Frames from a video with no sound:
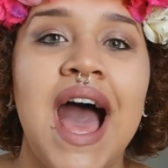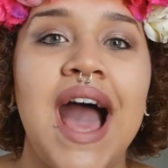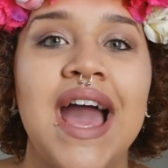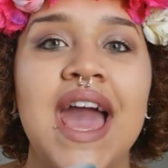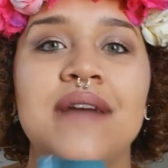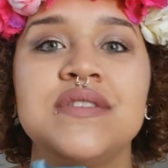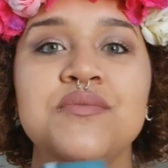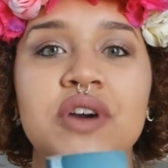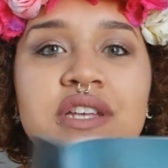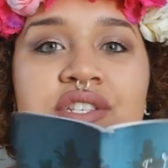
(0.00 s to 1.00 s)
I have
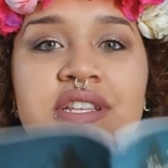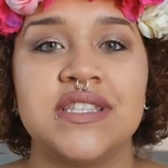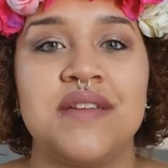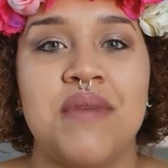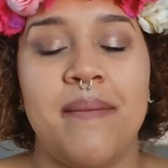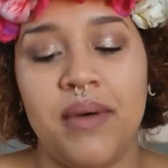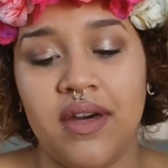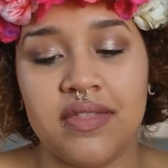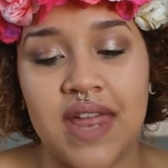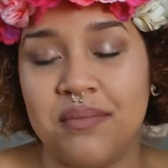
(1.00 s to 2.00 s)
some questions in my
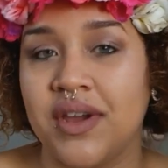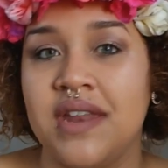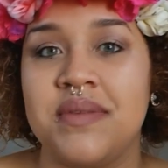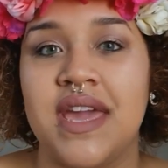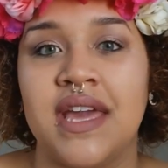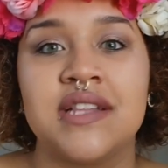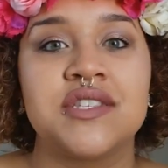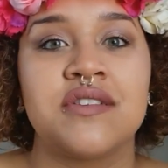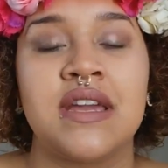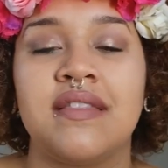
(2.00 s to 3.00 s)
book that I'm going to be
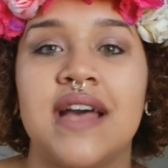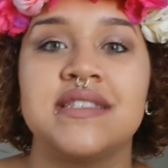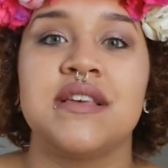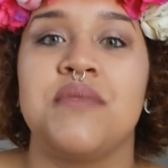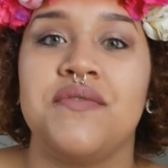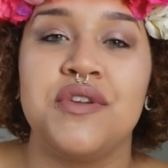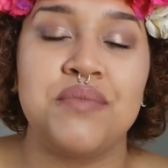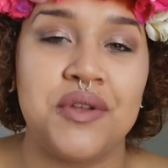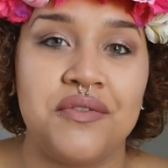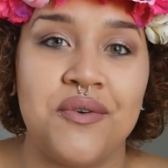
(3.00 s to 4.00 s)
answering that some of you
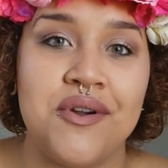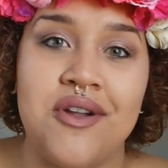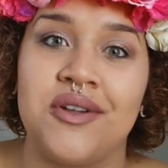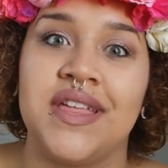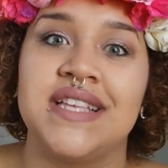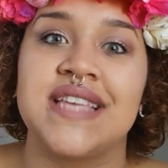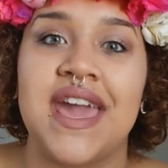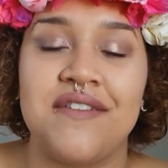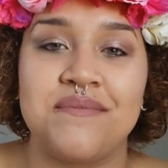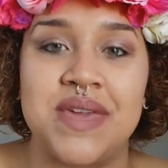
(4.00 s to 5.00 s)
beautiful curlies
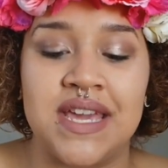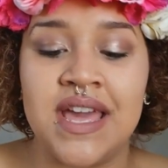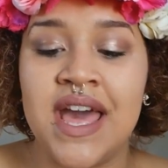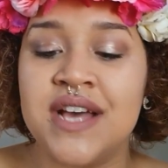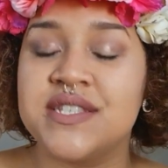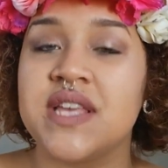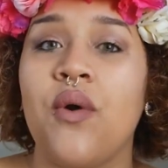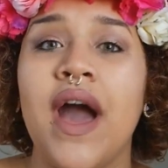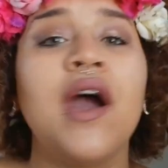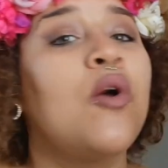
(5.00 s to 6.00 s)
gave me.
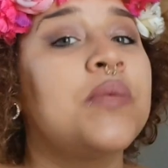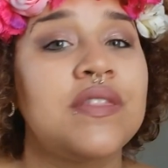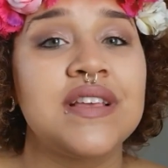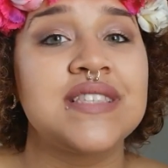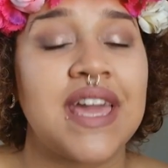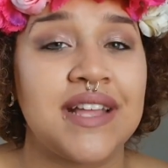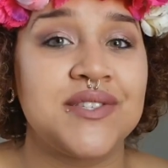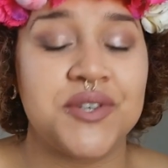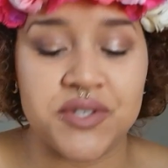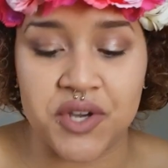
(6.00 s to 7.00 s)
So I hope that this
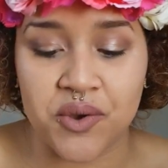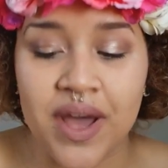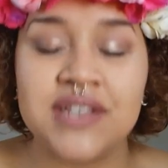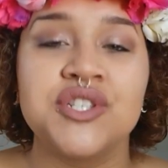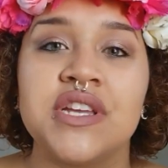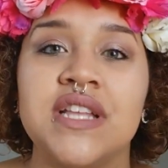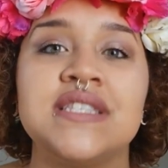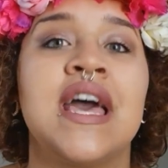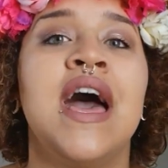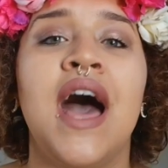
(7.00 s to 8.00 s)
answers your
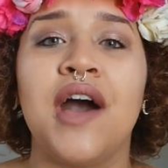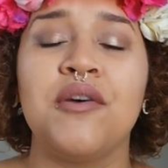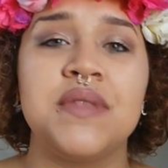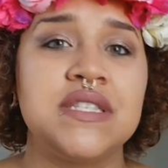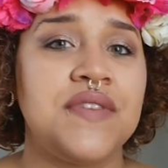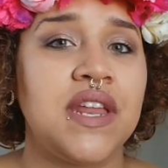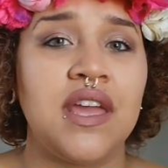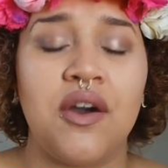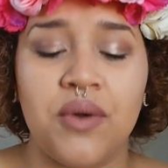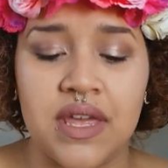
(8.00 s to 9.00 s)
questions. I hope this
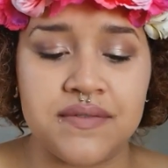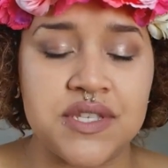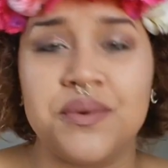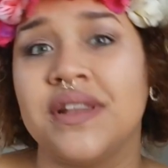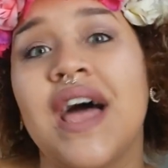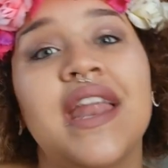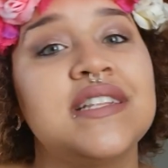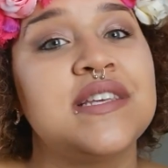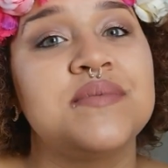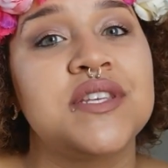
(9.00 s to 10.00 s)
video gives you a lot
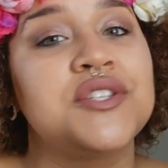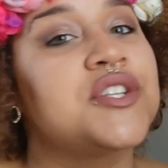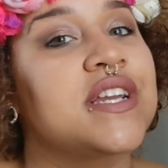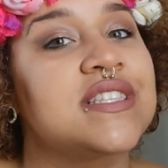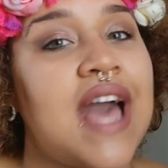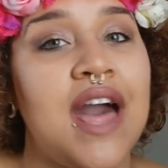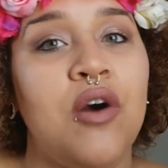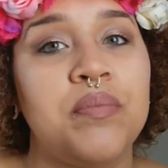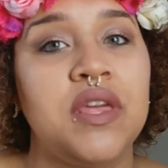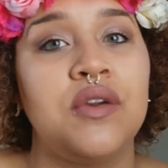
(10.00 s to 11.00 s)
of tips and tricks that
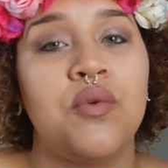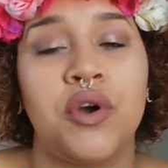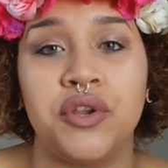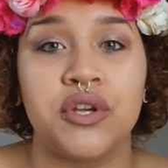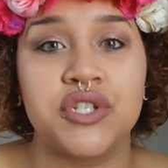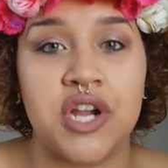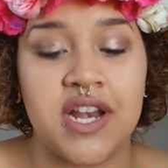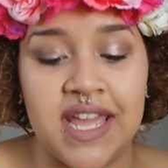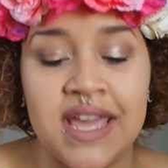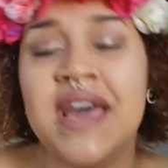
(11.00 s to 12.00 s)
help you on your
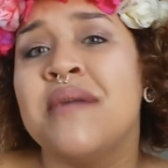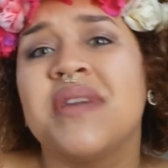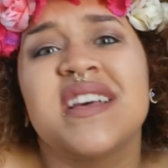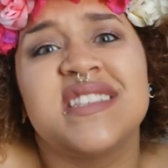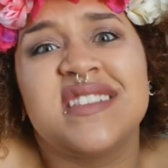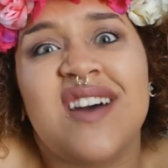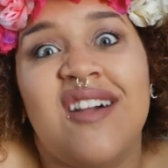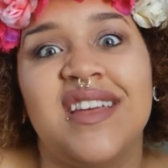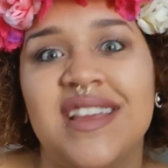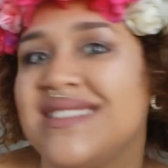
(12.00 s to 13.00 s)
journey, because that's
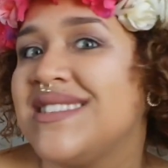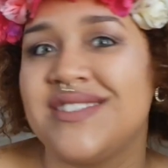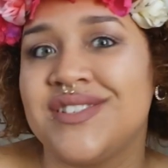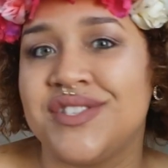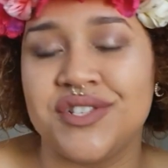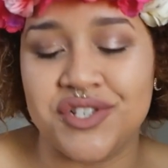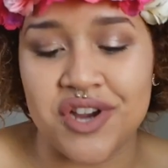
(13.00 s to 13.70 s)
all it is just a